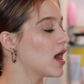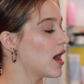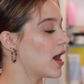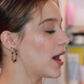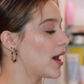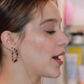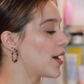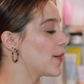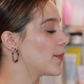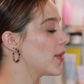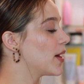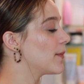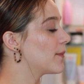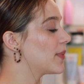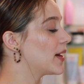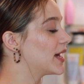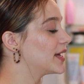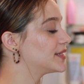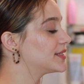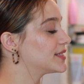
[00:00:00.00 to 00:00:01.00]
Um,
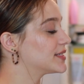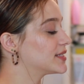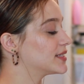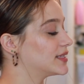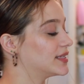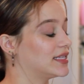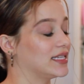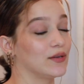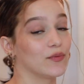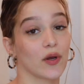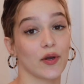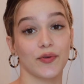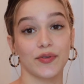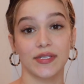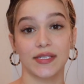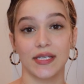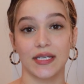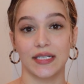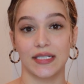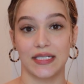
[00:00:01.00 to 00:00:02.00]
but the Rose
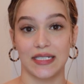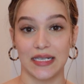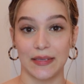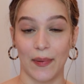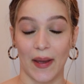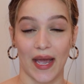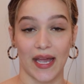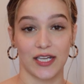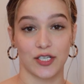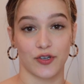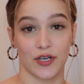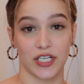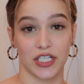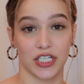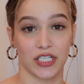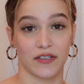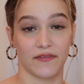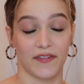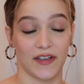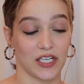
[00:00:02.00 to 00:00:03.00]
Deep
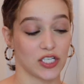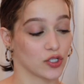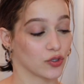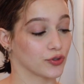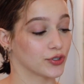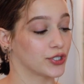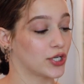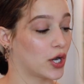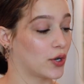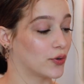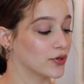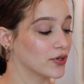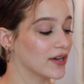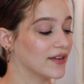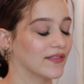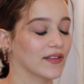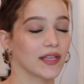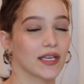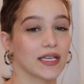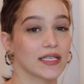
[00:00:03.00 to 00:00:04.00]
Hydration Facial Toner, I
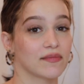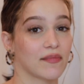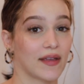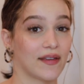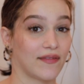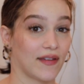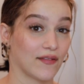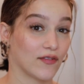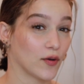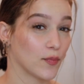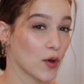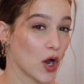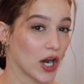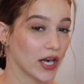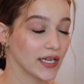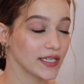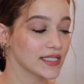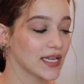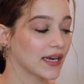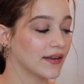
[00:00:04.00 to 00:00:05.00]
feel like, is my favorite
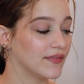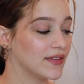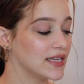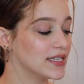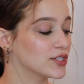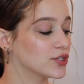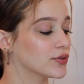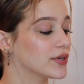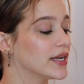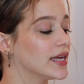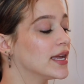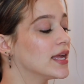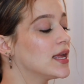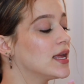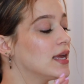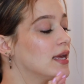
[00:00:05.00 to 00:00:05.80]
product out of these three